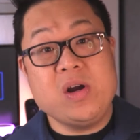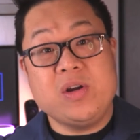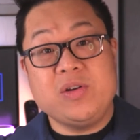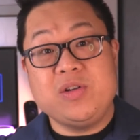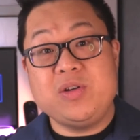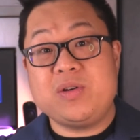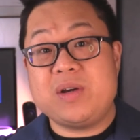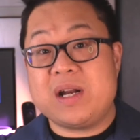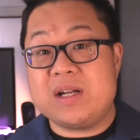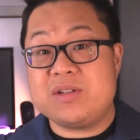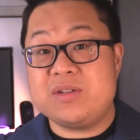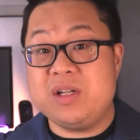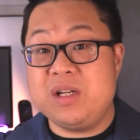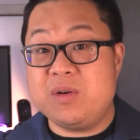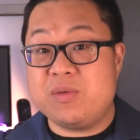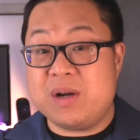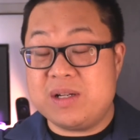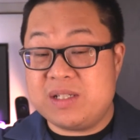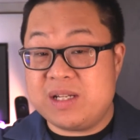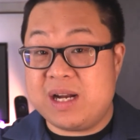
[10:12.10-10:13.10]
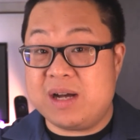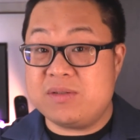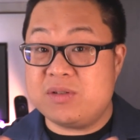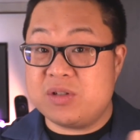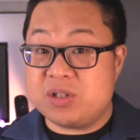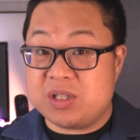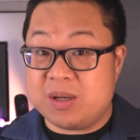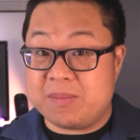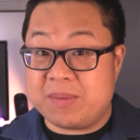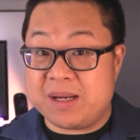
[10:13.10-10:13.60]
you can actually rent it out to
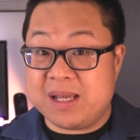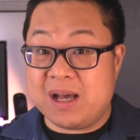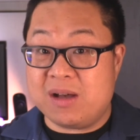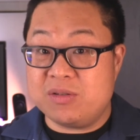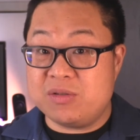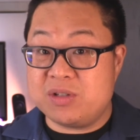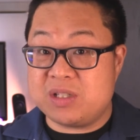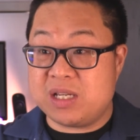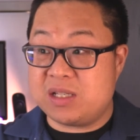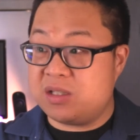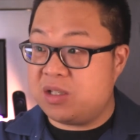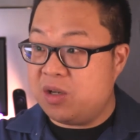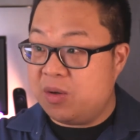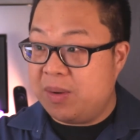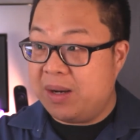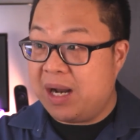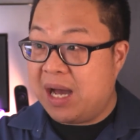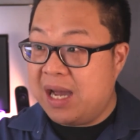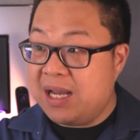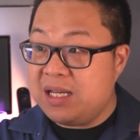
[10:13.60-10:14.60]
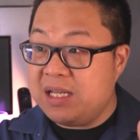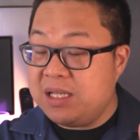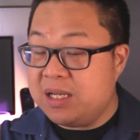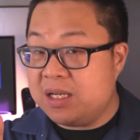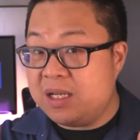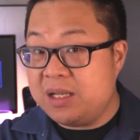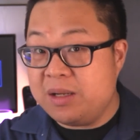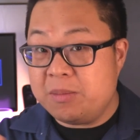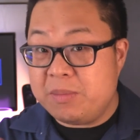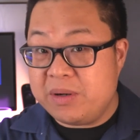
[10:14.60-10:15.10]
somebody else who says, you know what, I need a
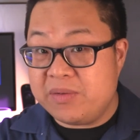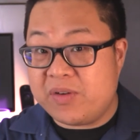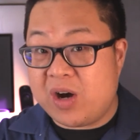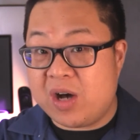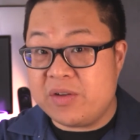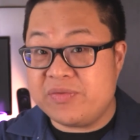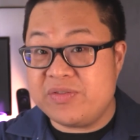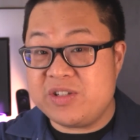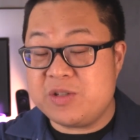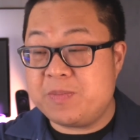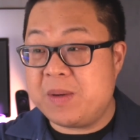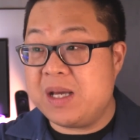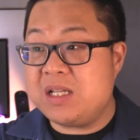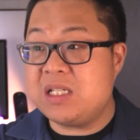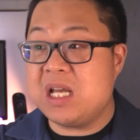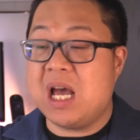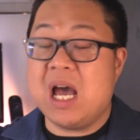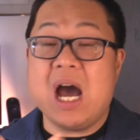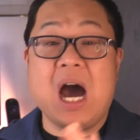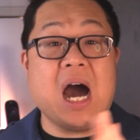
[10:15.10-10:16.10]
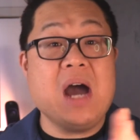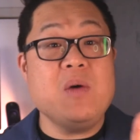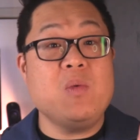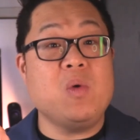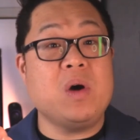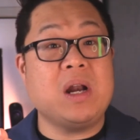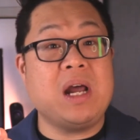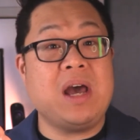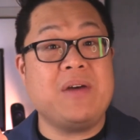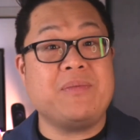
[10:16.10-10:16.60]
little bit of office space. I
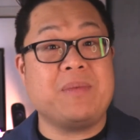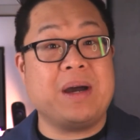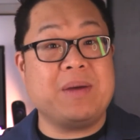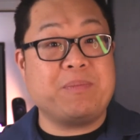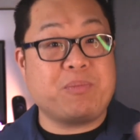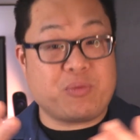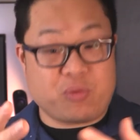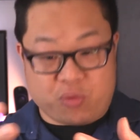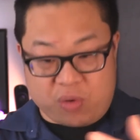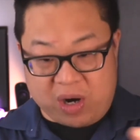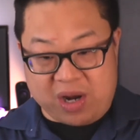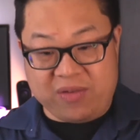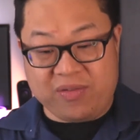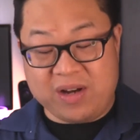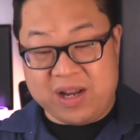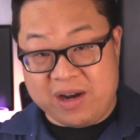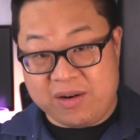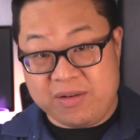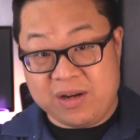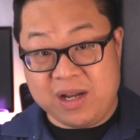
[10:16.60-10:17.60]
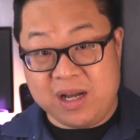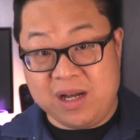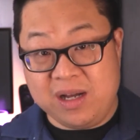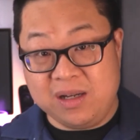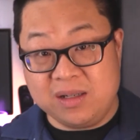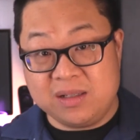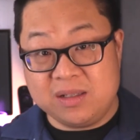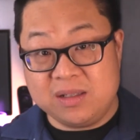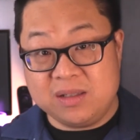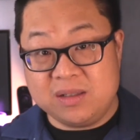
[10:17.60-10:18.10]
want to have my private area,
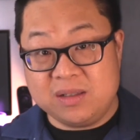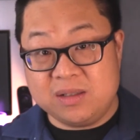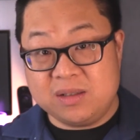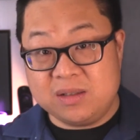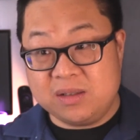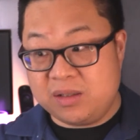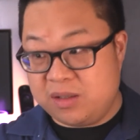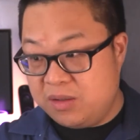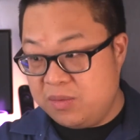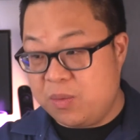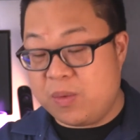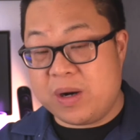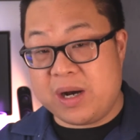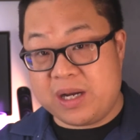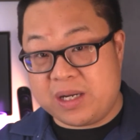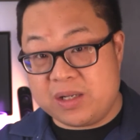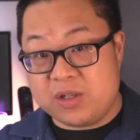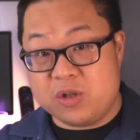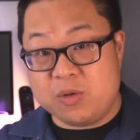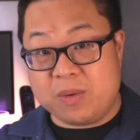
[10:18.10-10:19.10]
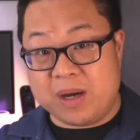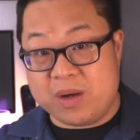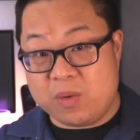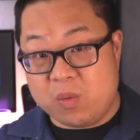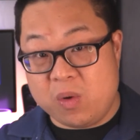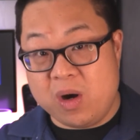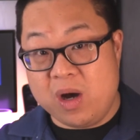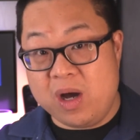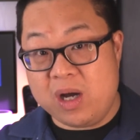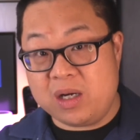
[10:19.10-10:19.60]
where I can do my
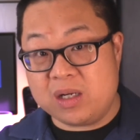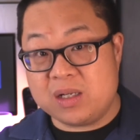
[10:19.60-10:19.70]
work.